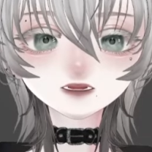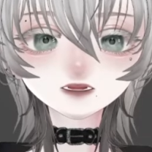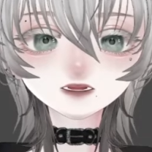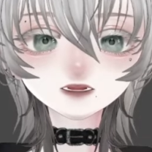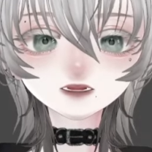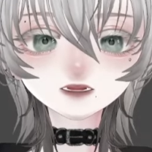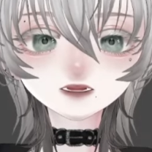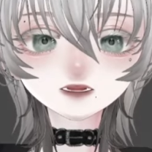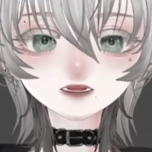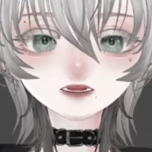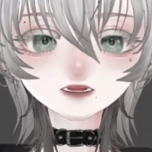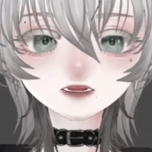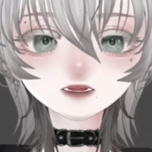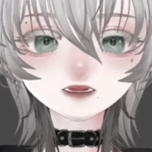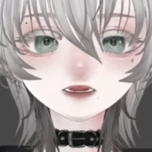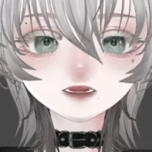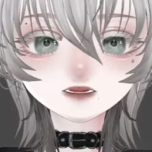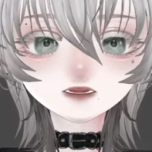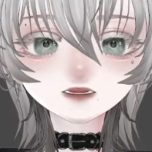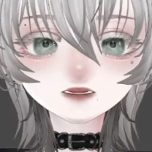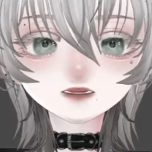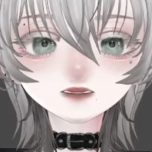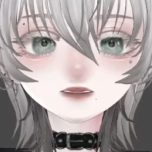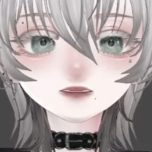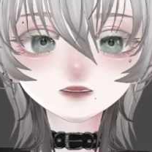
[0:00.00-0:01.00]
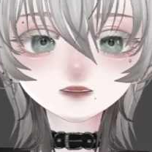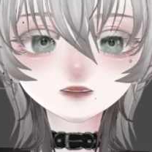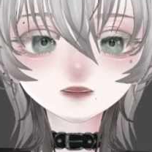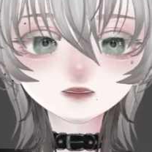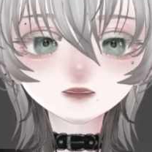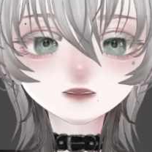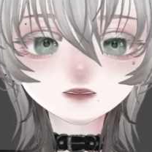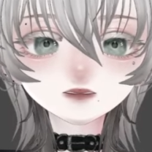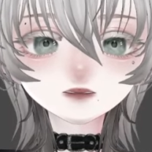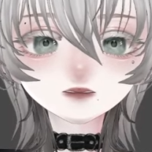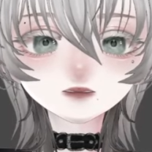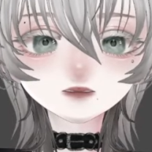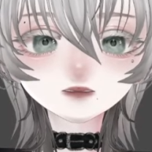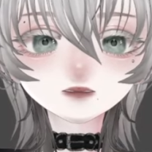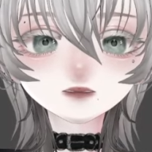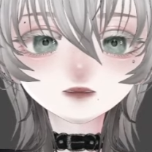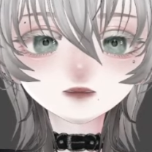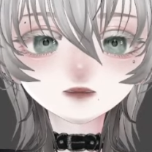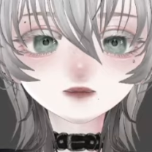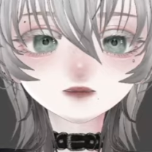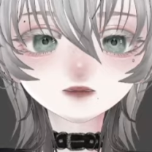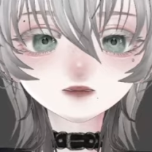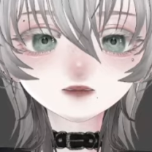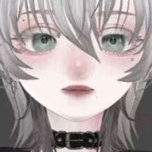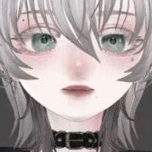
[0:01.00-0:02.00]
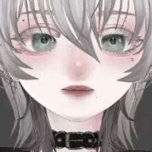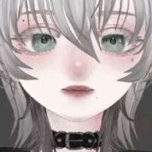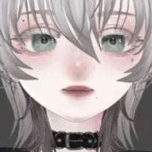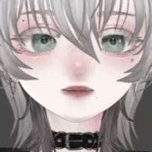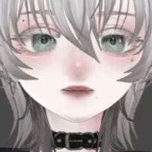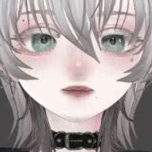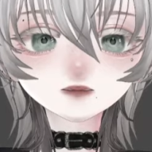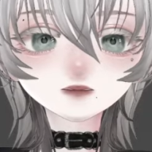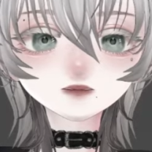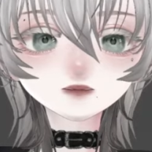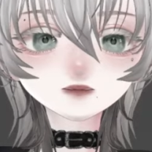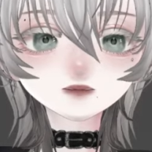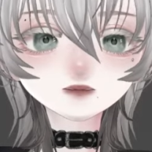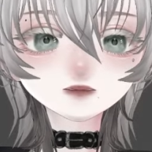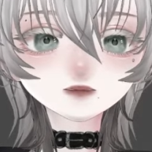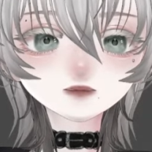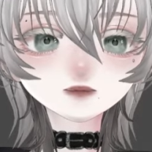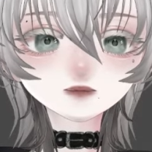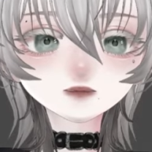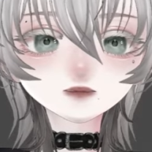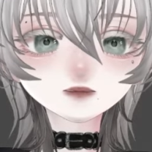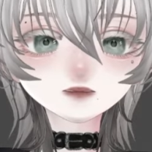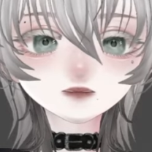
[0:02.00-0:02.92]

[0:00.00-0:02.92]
No one is speaking in this clip.